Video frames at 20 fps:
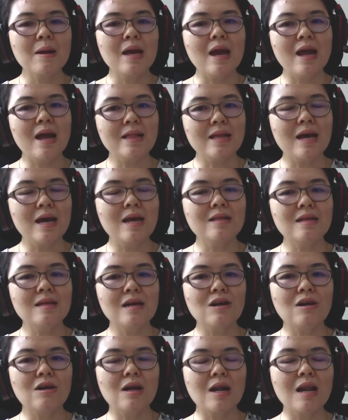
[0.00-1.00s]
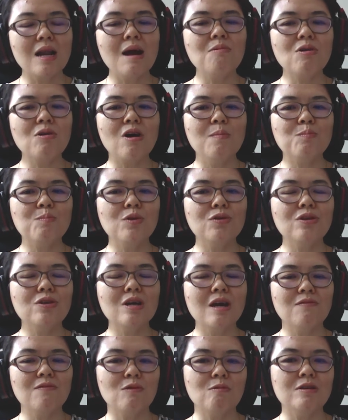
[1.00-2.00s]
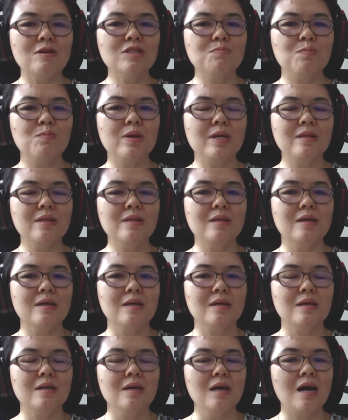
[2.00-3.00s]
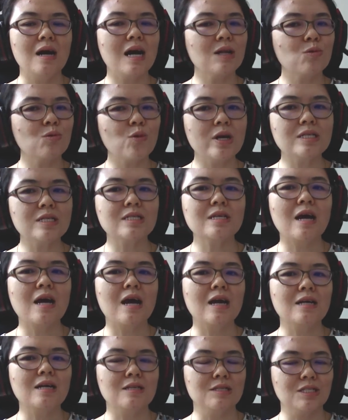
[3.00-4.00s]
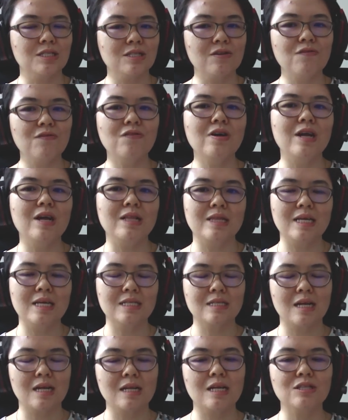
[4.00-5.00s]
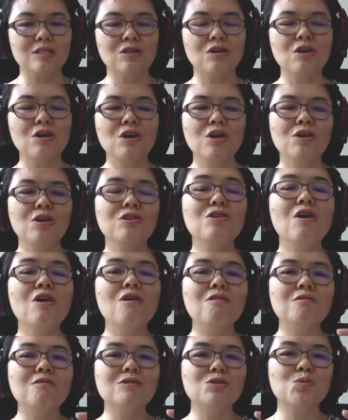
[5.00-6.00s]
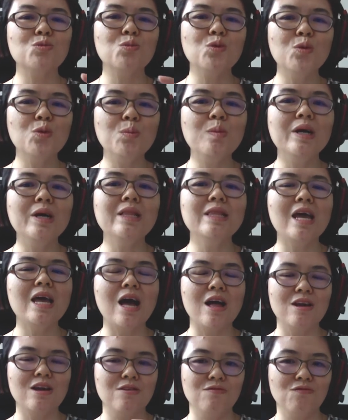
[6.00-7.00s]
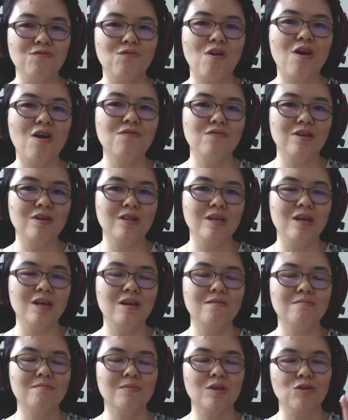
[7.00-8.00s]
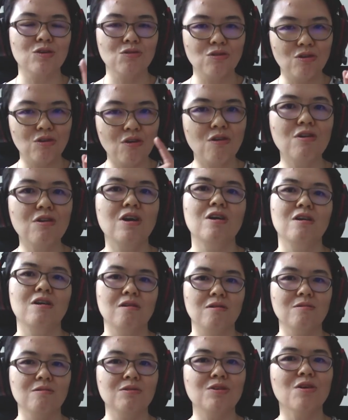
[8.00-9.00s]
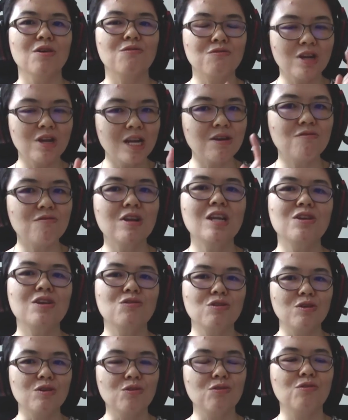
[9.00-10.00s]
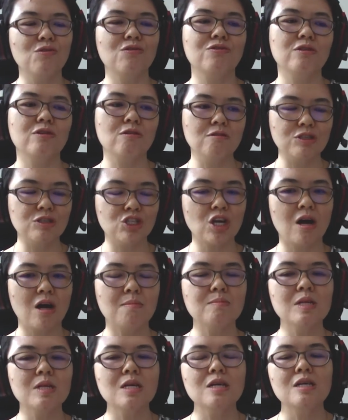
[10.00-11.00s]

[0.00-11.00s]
And then cloud computing have always been the hardware side, the server and things like that. So those women that are involved in it, you go girl, you're really doing good job.